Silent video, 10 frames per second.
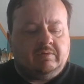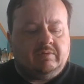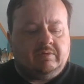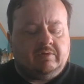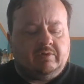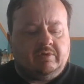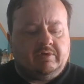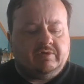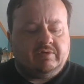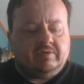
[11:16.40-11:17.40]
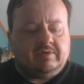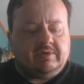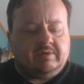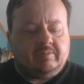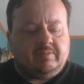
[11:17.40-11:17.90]
there isn't
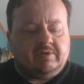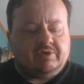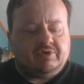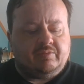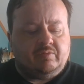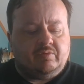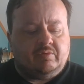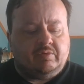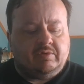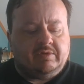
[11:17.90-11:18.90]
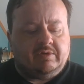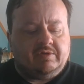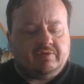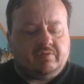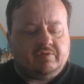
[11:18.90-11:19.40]
that much more. There
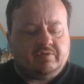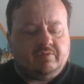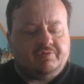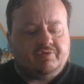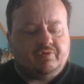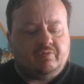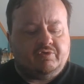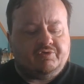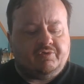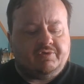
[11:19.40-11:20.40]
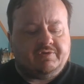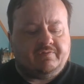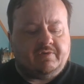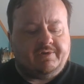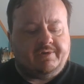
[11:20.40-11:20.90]
is also Joe Joyce
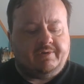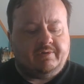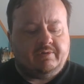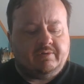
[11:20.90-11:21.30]
fighting